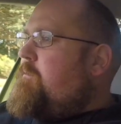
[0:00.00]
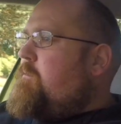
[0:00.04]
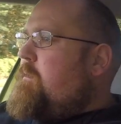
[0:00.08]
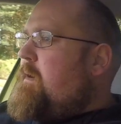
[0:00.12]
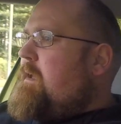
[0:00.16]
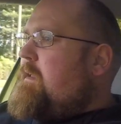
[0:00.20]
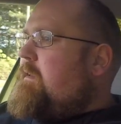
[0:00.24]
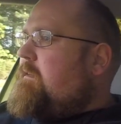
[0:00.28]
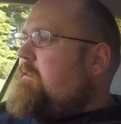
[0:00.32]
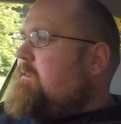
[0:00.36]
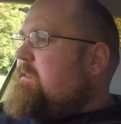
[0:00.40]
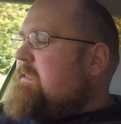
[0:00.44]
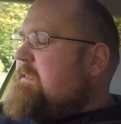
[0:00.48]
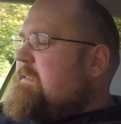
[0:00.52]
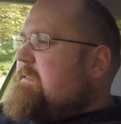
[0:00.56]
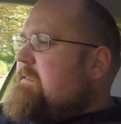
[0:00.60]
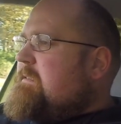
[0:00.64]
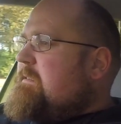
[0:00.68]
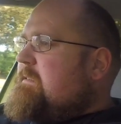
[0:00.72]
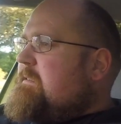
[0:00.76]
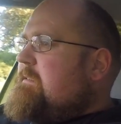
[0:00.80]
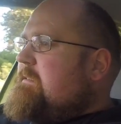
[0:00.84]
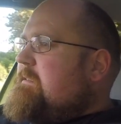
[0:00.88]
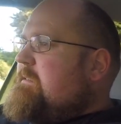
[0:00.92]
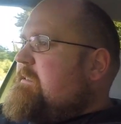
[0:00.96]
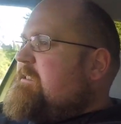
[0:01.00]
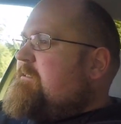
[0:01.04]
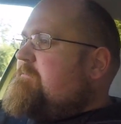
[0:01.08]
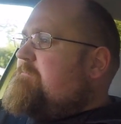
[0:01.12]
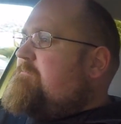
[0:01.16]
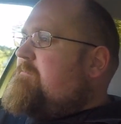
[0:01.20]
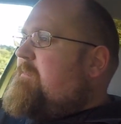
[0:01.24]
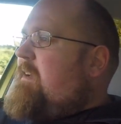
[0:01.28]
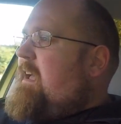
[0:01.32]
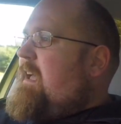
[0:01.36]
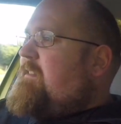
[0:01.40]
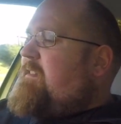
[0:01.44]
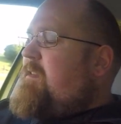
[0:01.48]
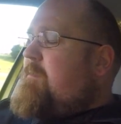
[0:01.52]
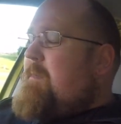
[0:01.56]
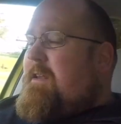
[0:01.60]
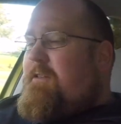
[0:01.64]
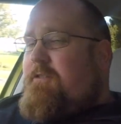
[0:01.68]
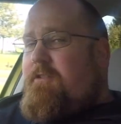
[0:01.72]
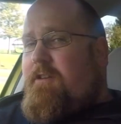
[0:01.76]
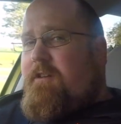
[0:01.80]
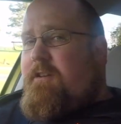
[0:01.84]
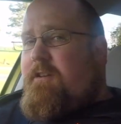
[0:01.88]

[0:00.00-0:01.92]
Well, as I mentioned